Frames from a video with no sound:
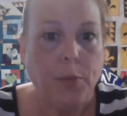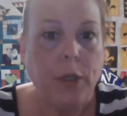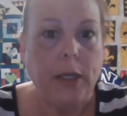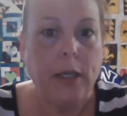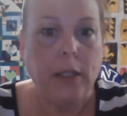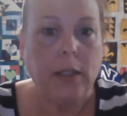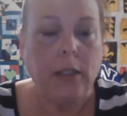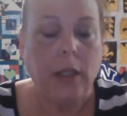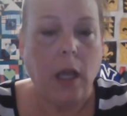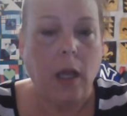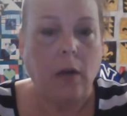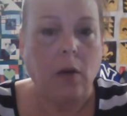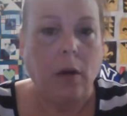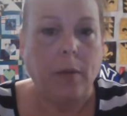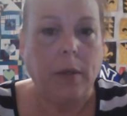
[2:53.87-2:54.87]
it on the
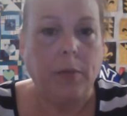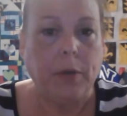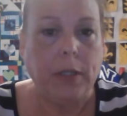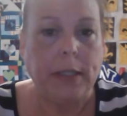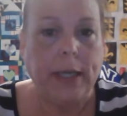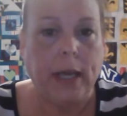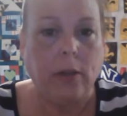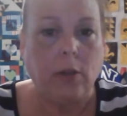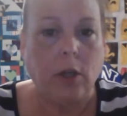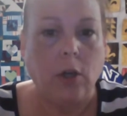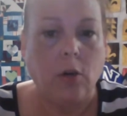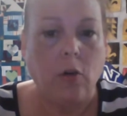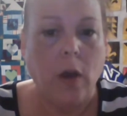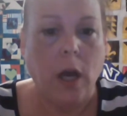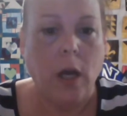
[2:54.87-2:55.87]
long arm. You put down
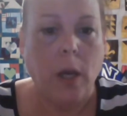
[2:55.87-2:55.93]
your